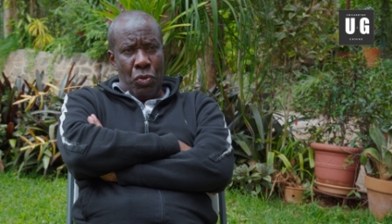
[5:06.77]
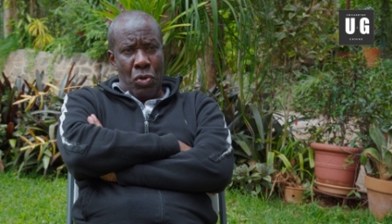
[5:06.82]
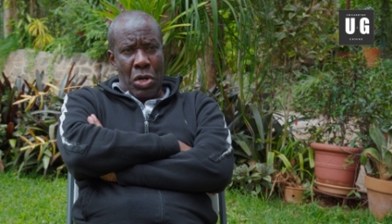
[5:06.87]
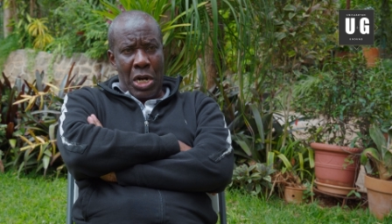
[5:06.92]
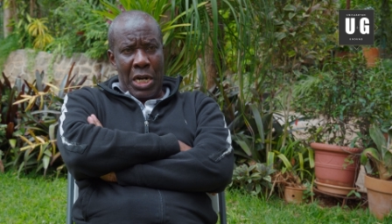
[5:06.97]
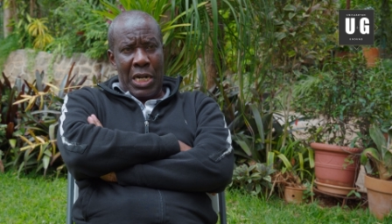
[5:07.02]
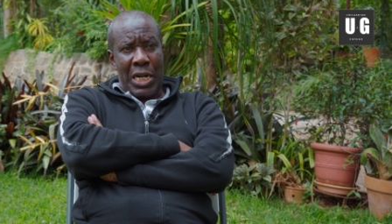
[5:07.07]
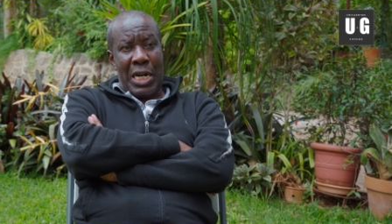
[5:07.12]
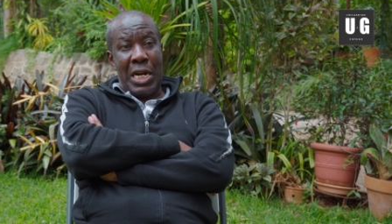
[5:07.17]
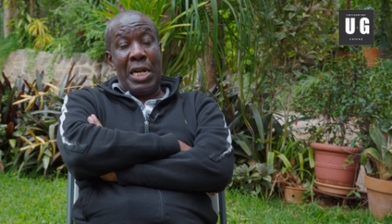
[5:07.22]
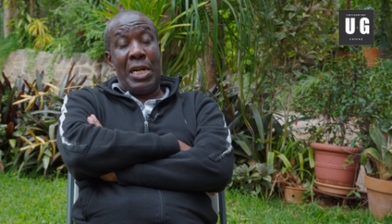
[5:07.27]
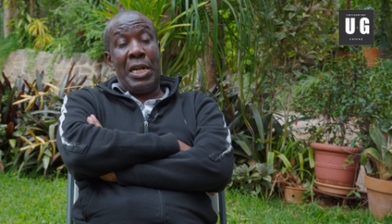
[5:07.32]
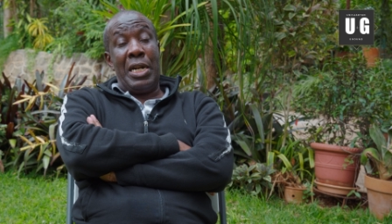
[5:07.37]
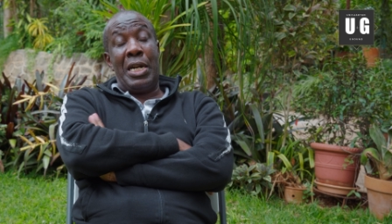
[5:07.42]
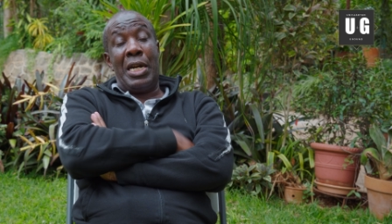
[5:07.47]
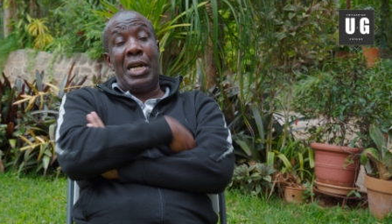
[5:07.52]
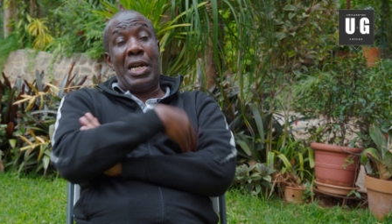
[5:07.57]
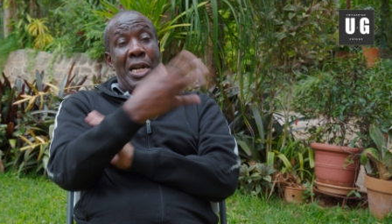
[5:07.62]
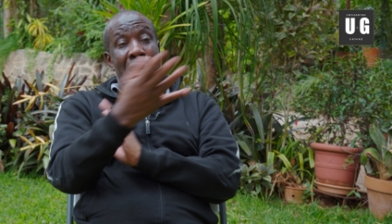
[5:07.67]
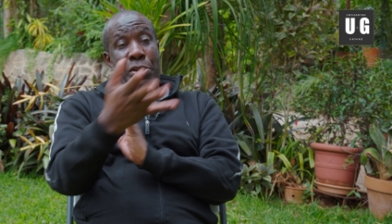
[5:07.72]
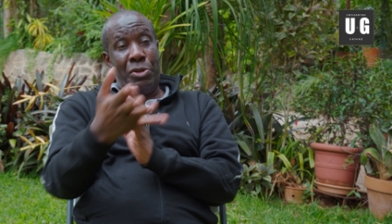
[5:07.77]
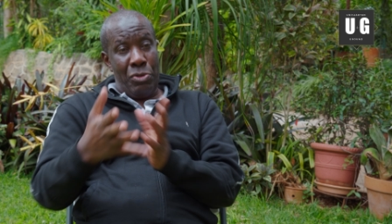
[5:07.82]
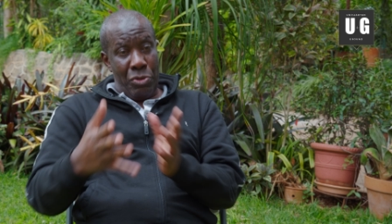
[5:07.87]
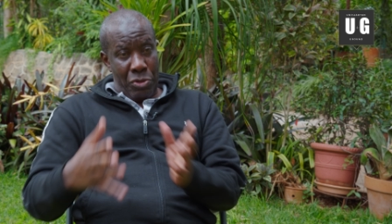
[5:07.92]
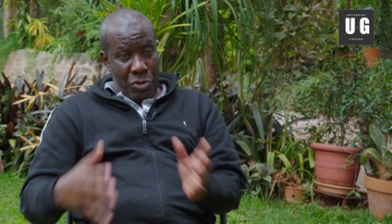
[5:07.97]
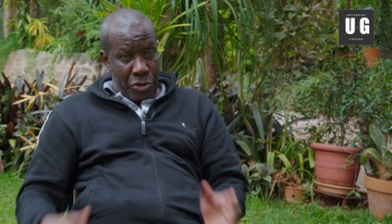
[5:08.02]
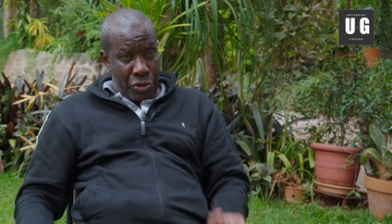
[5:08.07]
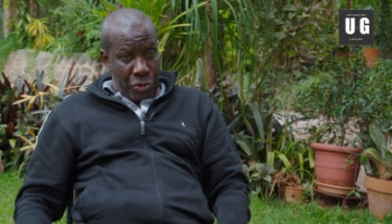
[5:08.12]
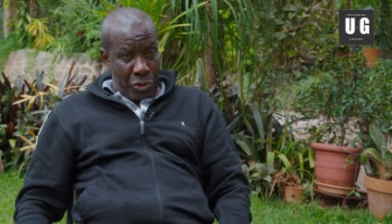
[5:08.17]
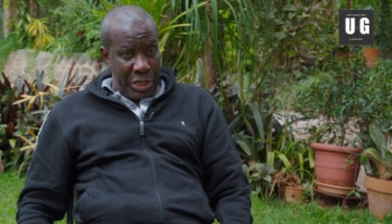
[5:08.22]
Aga Khan, and Aga Khan,
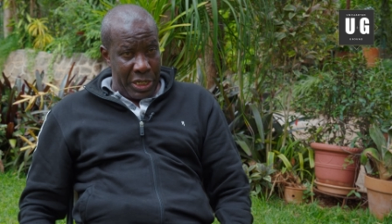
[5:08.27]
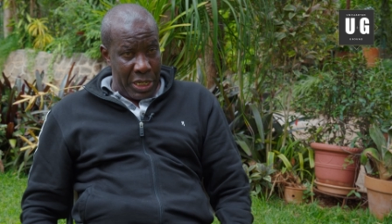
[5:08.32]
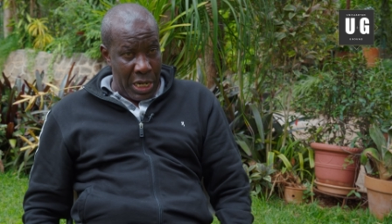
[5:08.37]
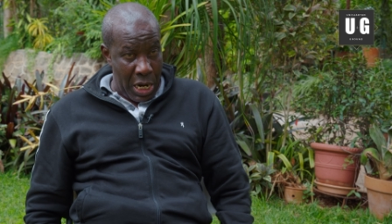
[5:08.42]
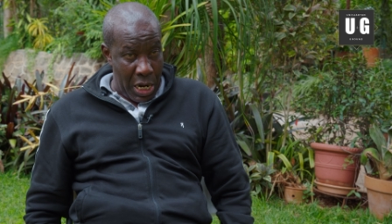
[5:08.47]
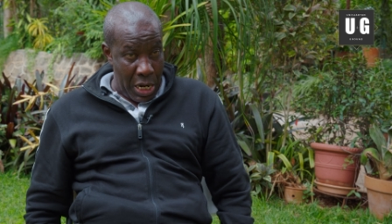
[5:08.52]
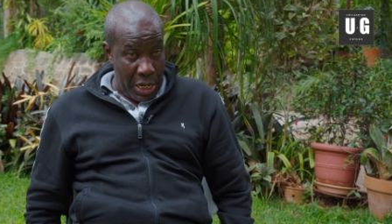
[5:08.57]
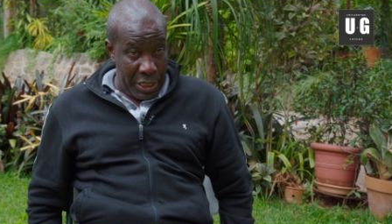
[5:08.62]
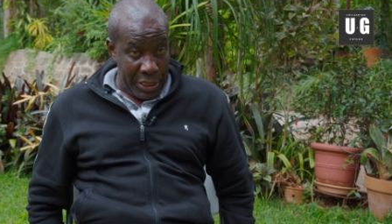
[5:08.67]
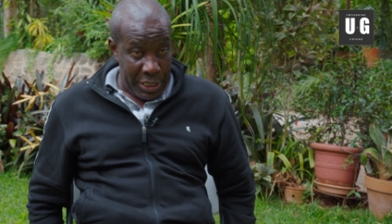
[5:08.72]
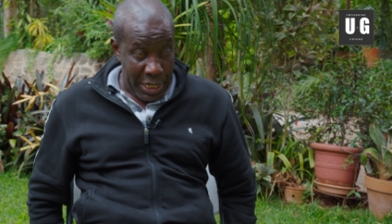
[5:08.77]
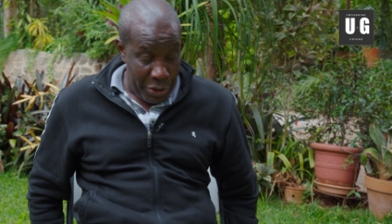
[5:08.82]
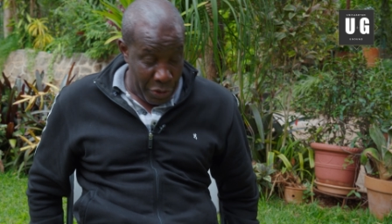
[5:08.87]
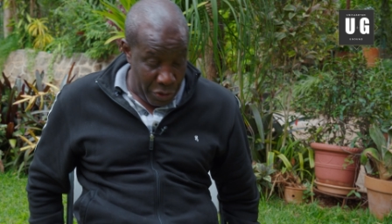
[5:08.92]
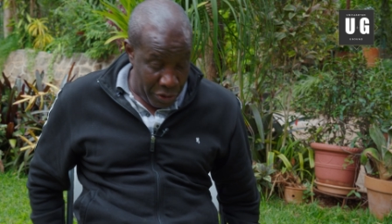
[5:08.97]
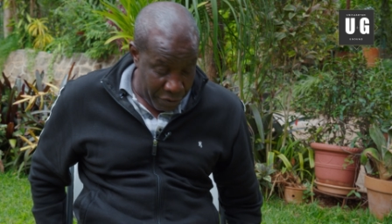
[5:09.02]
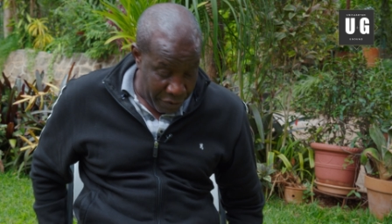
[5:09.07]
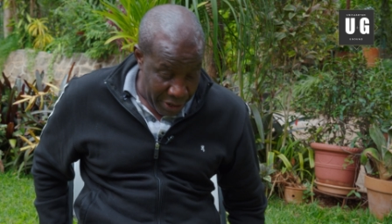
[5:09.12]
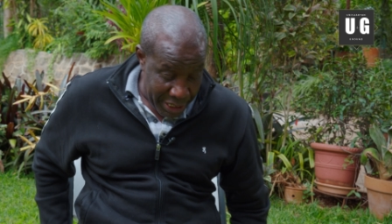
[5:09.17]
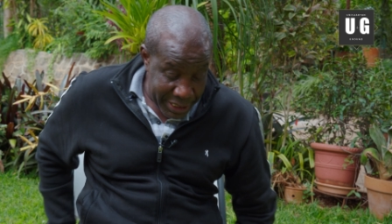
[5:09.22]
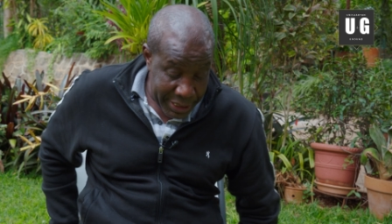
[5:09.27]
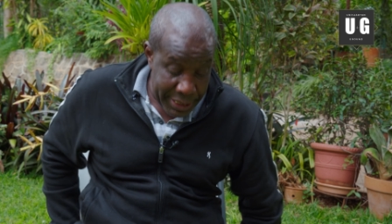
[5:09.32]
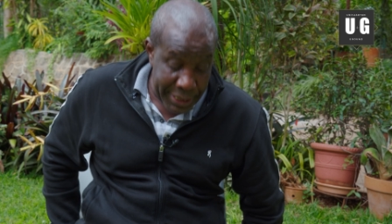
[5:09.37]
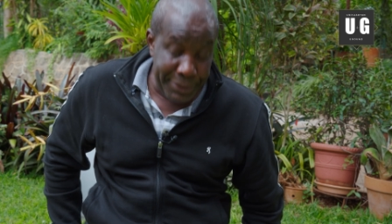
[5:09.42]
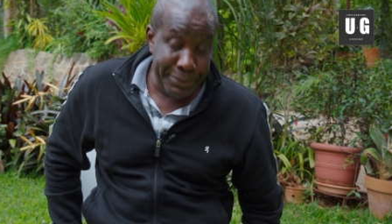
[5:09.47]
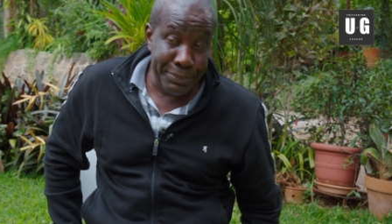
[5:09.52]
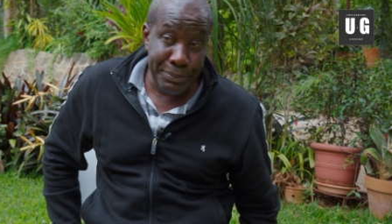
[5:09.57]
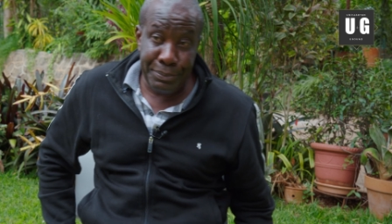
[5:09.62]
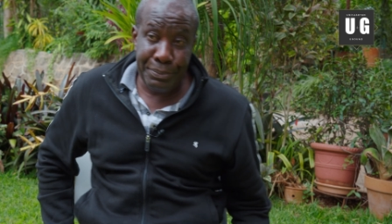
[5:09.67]
also is a university.